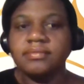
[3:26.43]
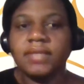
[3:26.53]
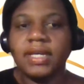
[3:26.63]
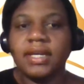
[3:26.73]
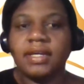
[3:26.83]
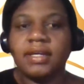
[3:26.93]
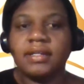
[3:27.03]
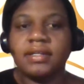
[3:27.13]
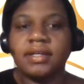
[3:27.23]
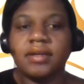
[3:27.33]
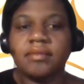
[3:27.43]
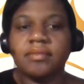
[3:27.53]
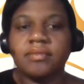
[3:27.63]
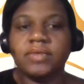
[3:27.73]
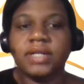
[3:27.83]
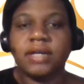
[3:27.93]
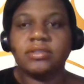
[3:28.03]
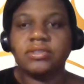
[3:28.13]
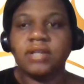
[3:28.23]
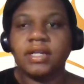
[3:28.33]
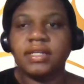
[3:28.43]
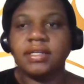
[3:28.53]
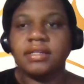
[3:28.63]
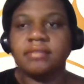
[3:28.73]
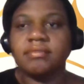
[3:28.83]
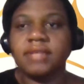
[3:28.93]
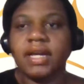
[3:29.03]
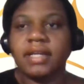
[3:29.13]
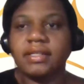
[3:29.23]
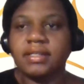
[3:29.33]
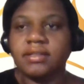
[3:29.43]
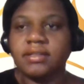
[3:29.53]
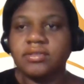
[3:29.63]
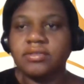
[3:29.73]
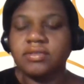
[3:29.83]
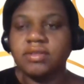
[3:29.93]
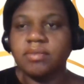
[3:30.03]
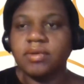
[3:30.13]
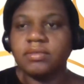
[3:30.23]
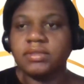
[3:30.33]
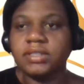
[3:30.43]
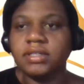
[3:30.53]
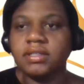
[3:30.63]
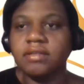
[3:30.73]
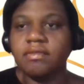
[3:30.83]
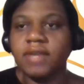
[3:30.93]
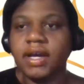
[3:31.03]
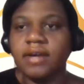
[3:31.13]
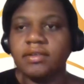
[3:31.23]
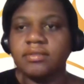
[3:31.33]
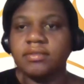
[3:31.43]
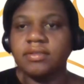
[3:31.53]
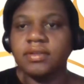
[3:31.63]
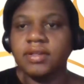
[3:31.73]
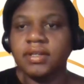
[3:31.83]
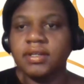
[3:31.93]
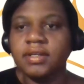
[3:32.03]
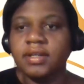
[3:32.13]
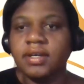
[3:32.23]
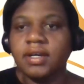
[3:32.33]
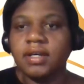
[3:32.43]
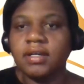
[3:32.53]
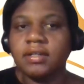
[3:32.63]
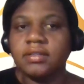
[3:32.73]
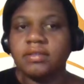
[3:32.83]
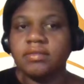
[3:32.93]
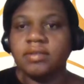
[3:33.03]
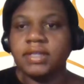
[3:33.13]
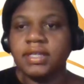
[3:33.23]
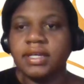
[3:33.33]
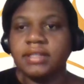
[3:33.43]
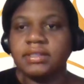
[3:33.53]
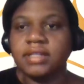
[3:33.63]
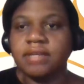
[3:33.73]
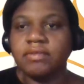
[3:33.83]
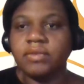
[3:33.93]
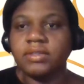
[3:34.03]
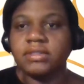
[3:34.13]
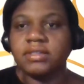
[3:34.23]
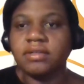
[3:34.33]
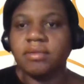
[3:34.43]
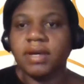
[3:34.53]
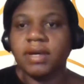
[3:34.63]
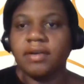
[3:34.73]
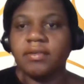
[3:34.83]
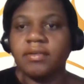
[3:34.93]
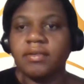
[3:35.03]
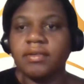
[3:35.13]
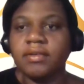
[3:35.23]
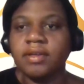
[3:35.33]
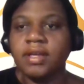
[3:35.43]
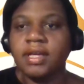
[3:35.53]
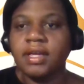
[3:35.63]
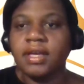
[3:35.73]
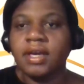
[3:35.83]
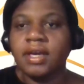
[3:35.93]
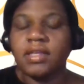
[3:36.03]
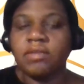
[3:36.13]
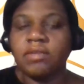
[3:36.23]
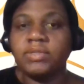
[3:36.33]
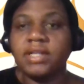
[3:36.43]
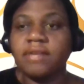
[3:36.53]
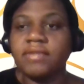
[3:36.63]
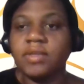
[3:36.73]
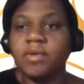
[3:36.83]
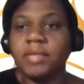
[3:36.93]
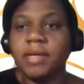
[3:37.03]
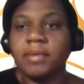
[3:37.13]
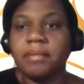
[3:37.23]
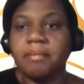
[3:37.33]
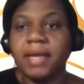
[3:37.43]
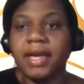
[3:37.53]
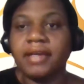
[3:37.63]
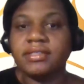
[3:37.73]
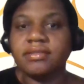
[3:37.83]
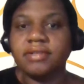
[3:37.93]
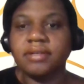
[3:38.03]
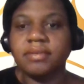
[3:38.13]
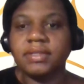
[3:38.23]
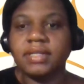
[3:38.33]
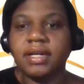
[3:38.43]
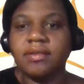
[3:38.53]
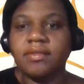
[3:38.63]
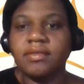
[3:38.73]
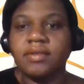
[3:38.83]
And without trading it nightly, you truly won't see the value. You only catch it every once in a while. And you definitely won't be able to master it without,